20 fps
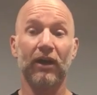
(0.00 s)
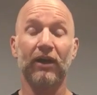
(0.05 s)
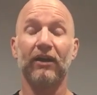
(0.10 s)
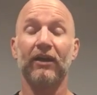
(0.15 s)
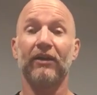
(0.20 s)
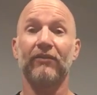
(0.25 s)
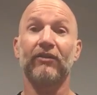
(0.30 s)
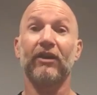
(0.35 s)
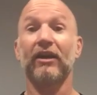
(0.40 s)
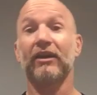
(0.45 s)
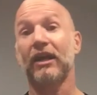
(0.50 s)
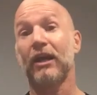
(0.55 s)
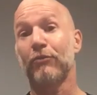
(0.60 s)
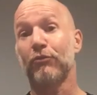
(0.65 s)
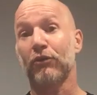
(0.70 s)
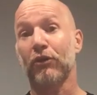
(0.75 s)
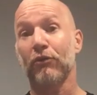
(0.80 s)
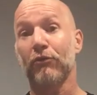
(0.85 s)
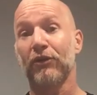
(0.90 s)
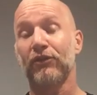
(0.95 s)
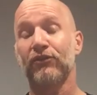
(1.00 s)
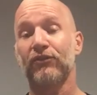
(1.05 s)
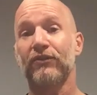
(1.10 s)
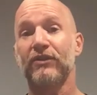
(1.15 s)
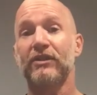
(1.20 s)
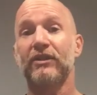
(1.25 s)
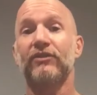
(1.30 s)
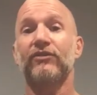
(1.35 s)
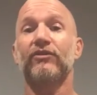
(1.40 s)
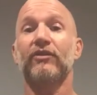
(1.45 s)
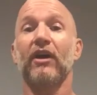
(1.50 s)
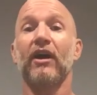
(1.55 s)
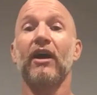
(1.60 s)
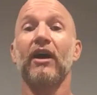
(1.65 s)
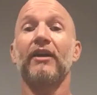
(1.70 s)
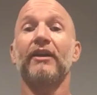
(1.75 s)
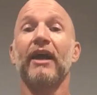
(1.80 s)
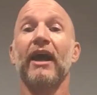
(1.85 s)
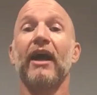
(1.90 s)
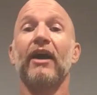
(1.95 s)
I've got a couple requests for this
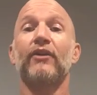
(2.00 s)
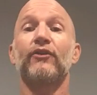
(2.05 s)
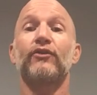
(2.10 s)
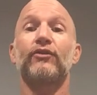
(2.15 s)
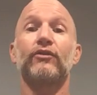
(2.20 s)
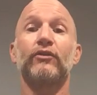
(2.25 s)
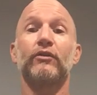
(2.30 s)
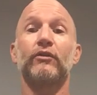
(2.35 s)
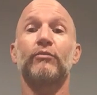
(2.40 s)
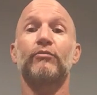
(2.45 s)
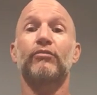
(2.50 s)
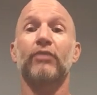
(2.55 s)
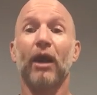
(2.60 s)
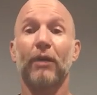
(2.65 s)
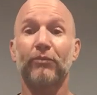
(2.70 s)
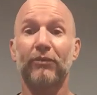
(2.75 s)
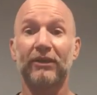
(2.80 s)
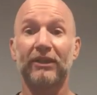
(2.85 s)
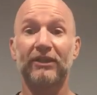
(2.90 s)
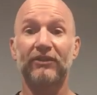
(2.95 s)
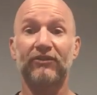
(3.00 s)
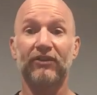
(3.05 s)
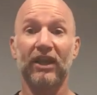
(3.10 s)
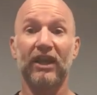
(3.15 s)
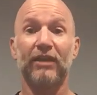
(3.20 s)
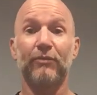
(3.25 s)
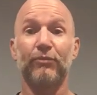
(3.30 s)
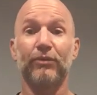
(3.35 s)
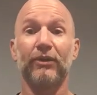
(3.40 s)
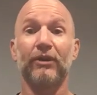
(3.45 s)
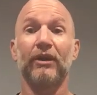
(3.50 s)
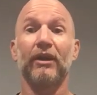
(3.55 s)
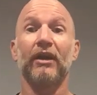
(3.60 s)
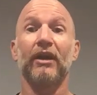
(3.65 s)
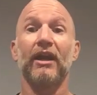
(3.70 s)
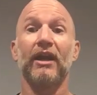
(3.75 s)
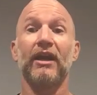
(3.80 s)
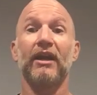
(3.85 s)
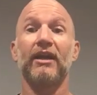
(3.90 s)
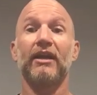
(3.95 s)
on how to properly tape
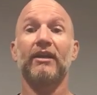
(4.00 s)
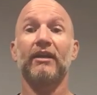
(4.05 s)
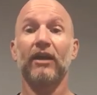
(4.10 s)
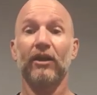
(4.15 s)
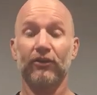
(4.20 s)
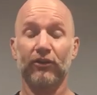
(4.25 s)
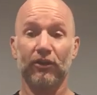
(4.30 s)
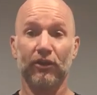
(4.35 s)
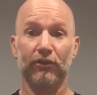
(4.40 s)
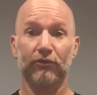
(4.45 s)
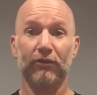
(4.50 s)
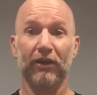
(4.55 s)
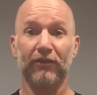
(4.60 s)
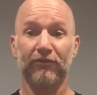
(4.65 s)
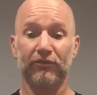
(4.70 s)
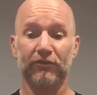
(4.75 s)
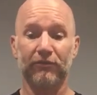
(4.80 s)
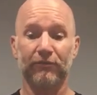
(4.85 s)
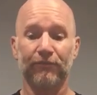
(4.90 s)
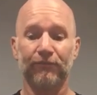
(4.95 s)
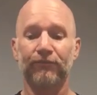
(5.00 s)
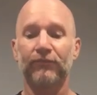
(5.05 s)
a color guard rifle.